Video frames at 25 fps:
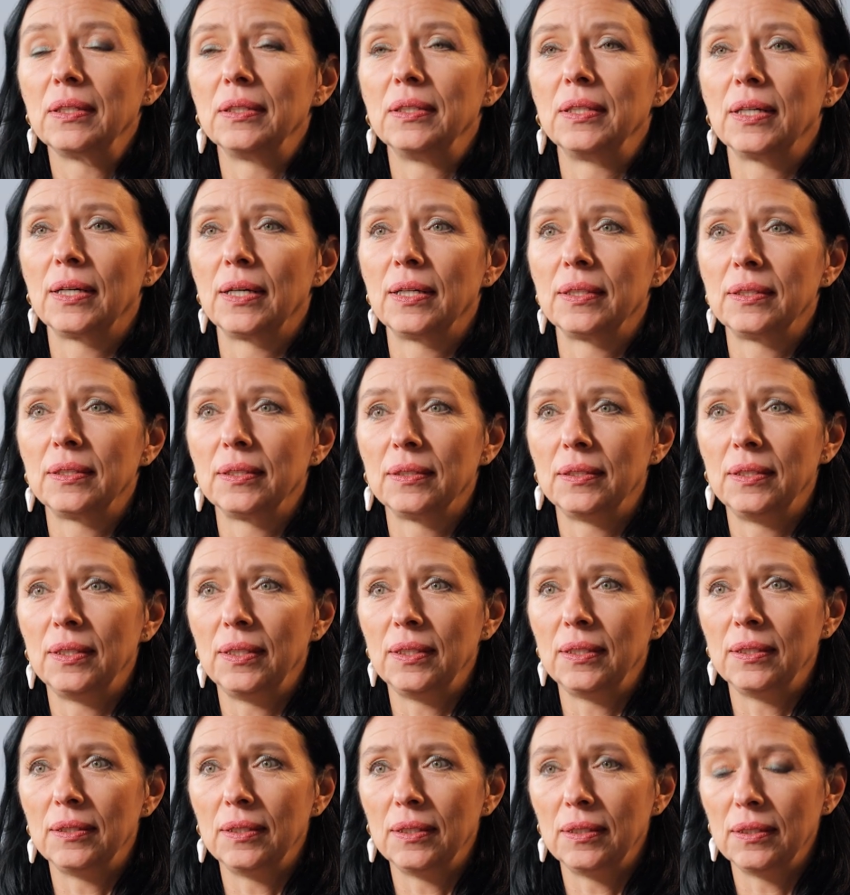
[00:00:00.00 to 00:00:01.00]
that
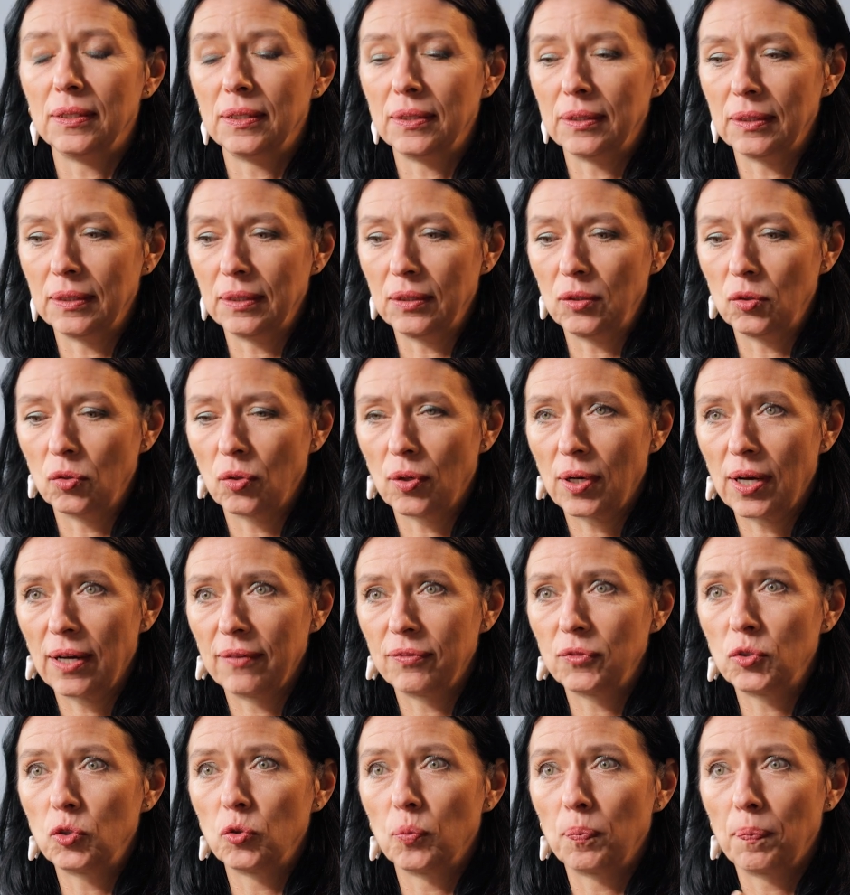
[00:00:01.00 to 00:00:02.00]
you
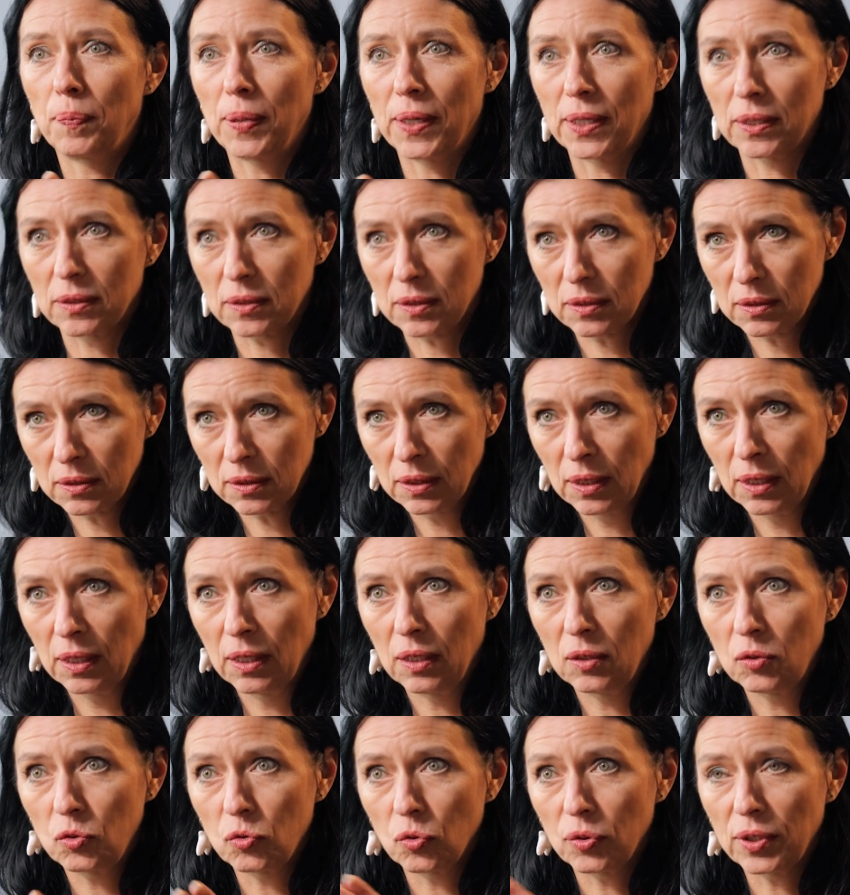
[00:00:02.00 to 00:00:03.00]
have to pass
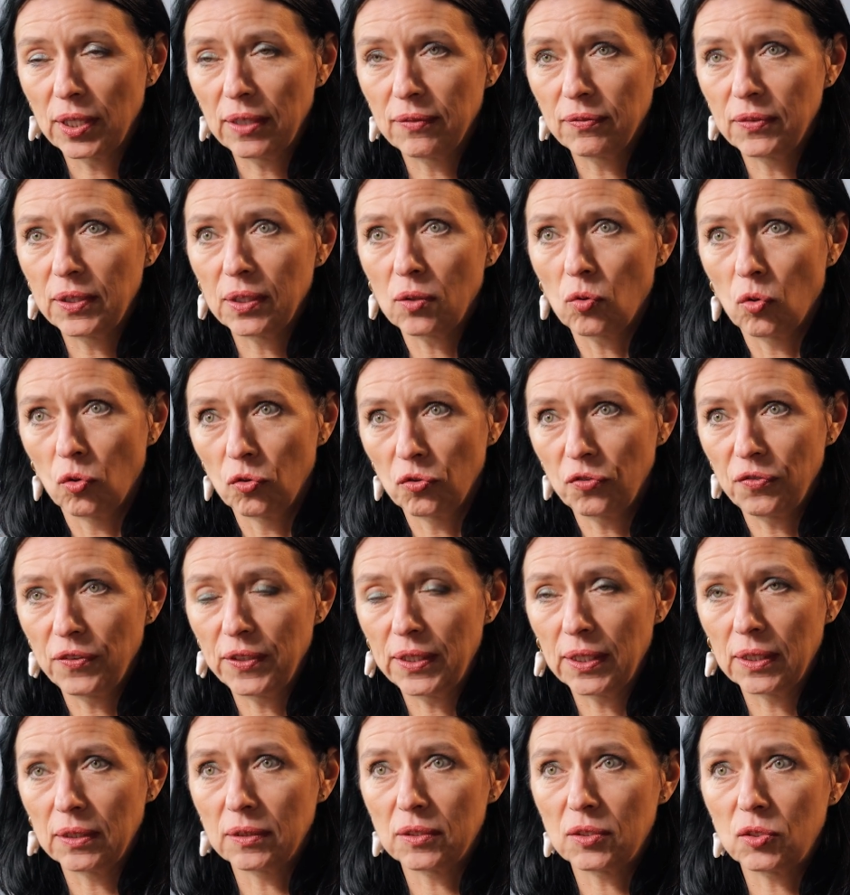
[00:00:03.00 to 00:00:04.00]
to give the
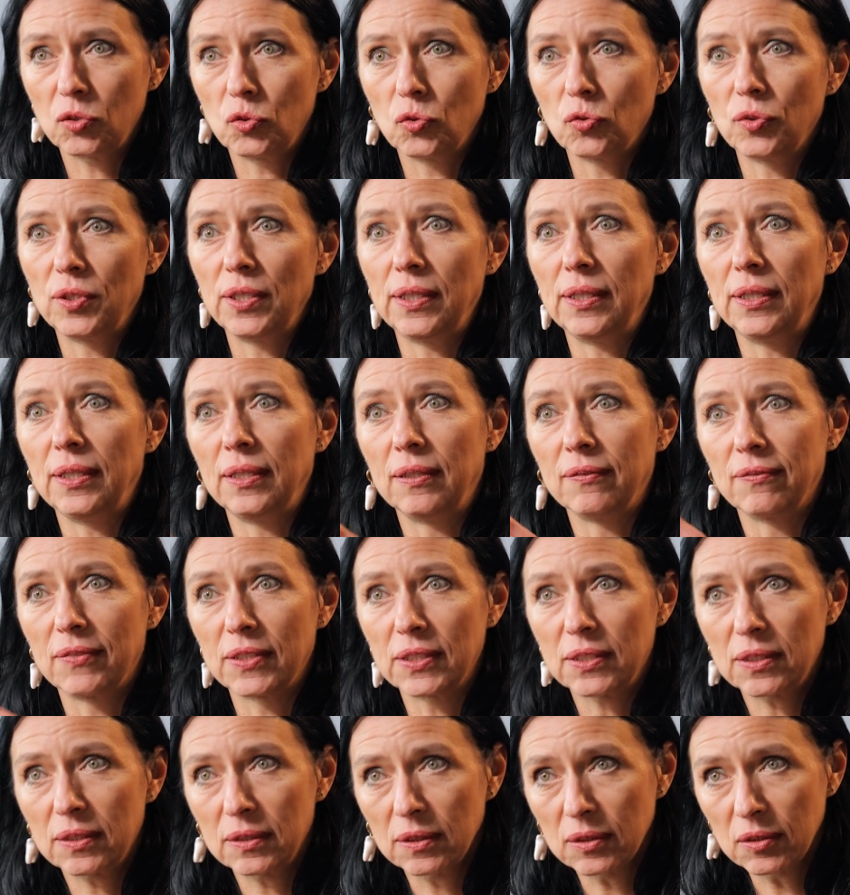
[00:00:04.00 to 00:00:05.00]
confidence to the
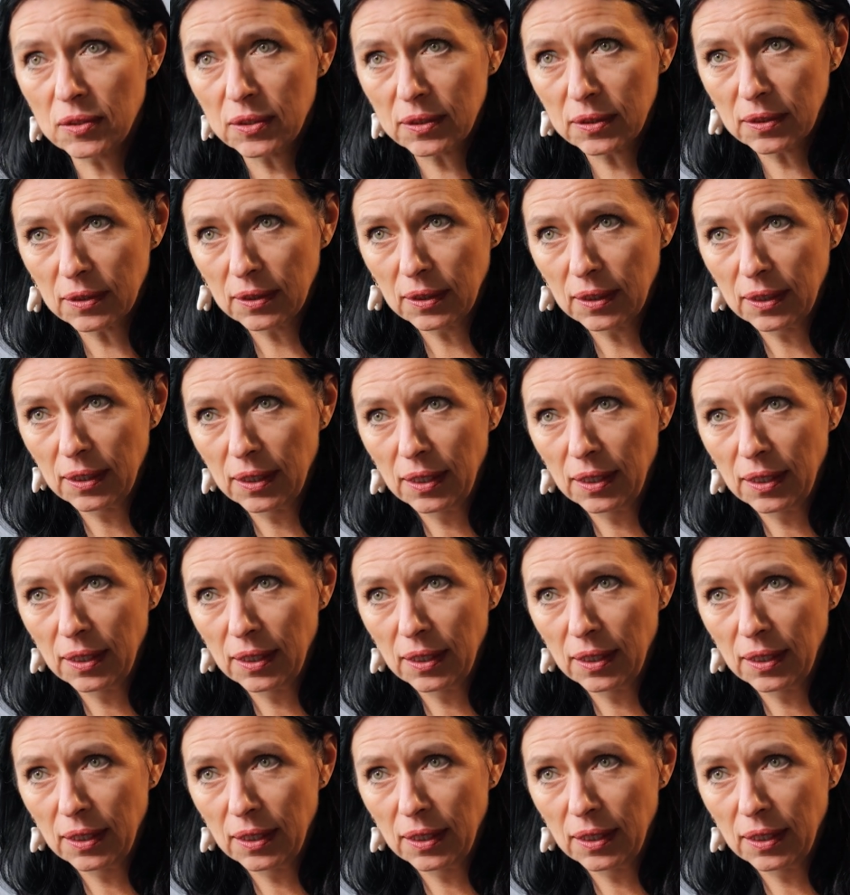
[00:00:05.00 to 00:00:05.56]
investors,